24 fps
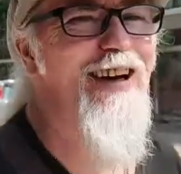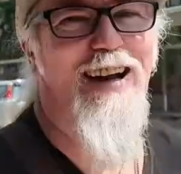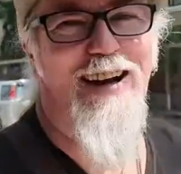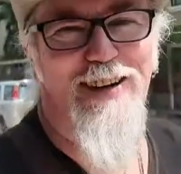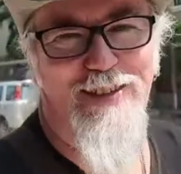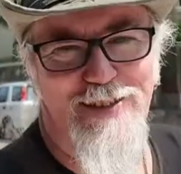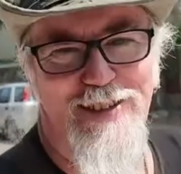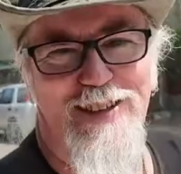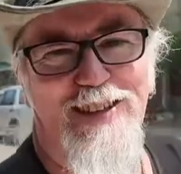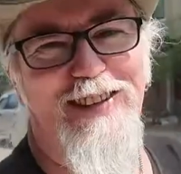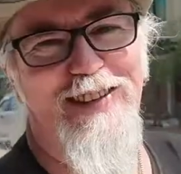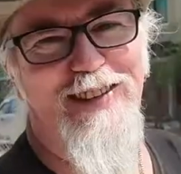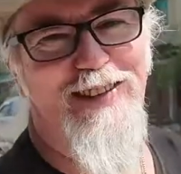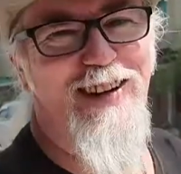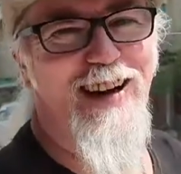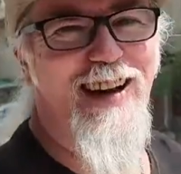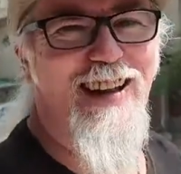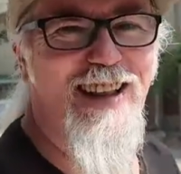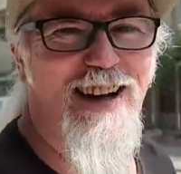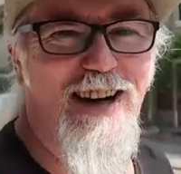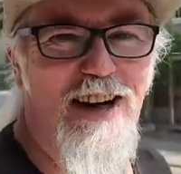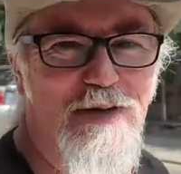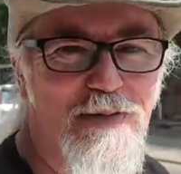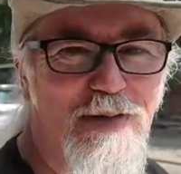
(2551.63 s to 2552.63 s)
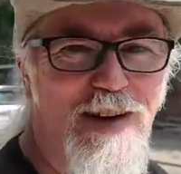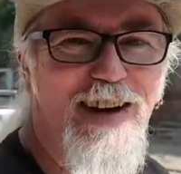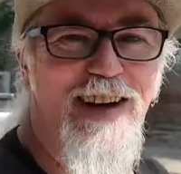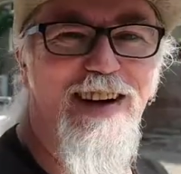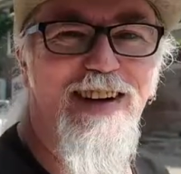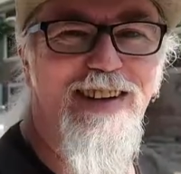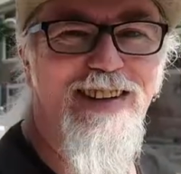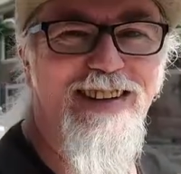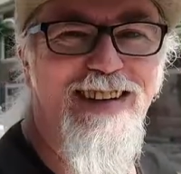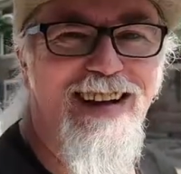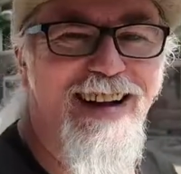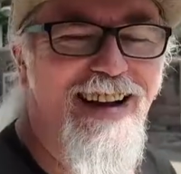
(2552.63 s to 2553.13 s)
I will try that on my
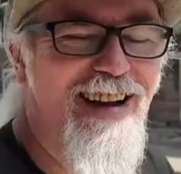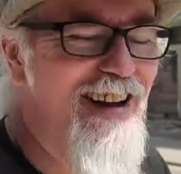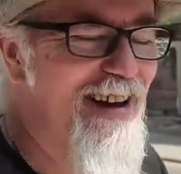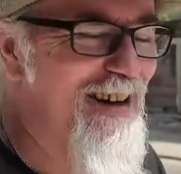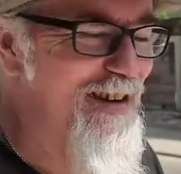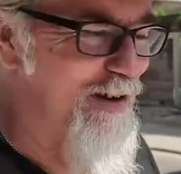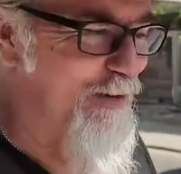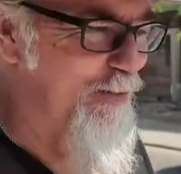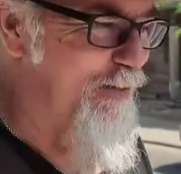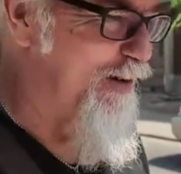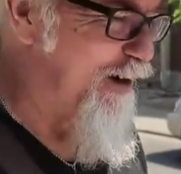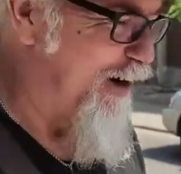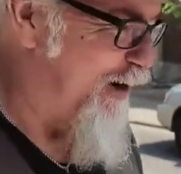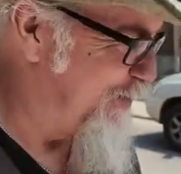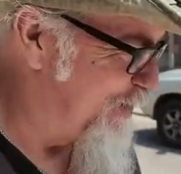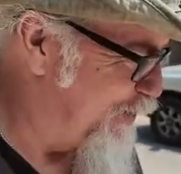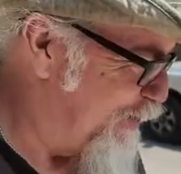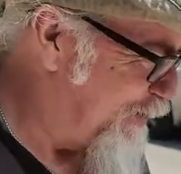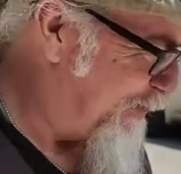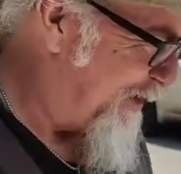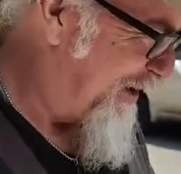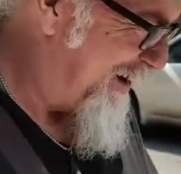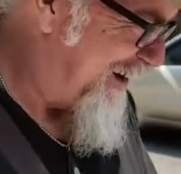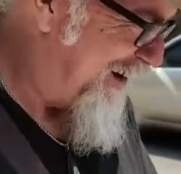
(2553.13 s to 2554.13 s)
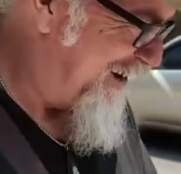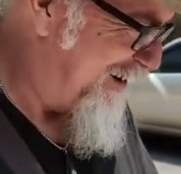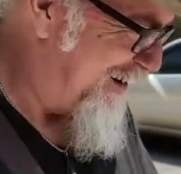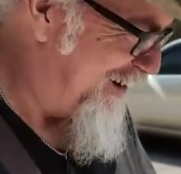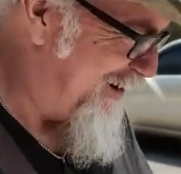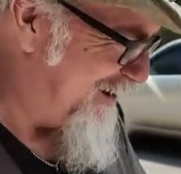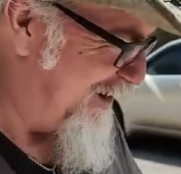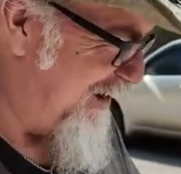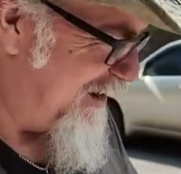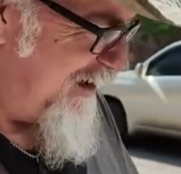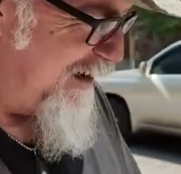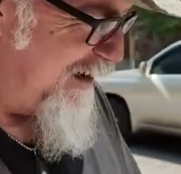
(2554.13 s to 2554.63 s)
own sometime it my cake.